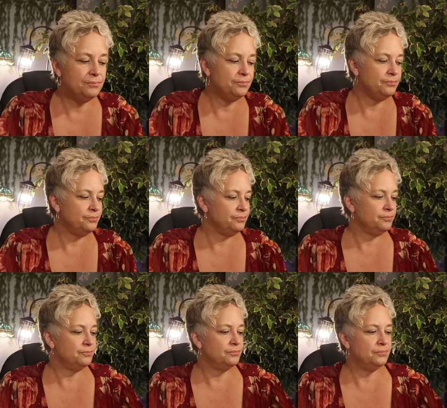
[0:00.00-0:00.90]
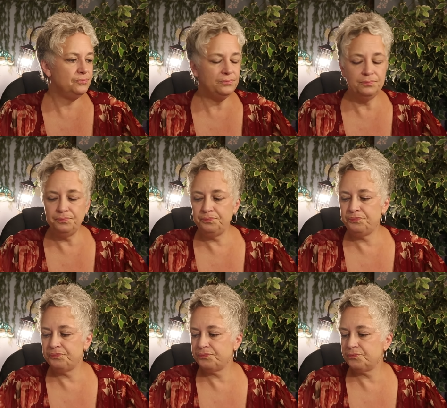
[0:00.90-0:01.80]

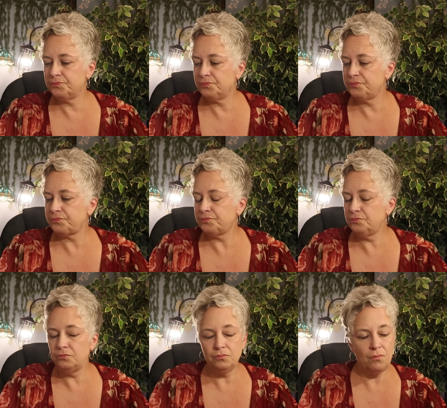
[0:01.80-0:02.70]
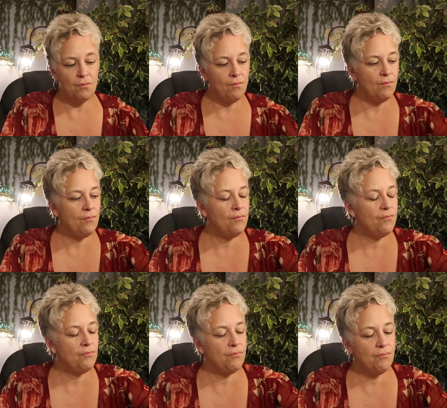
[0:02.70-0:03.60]

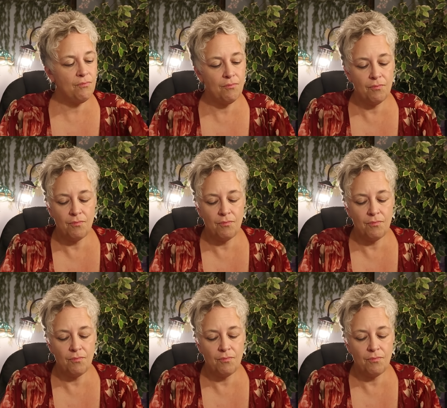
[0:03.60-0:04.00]
(no one is talking)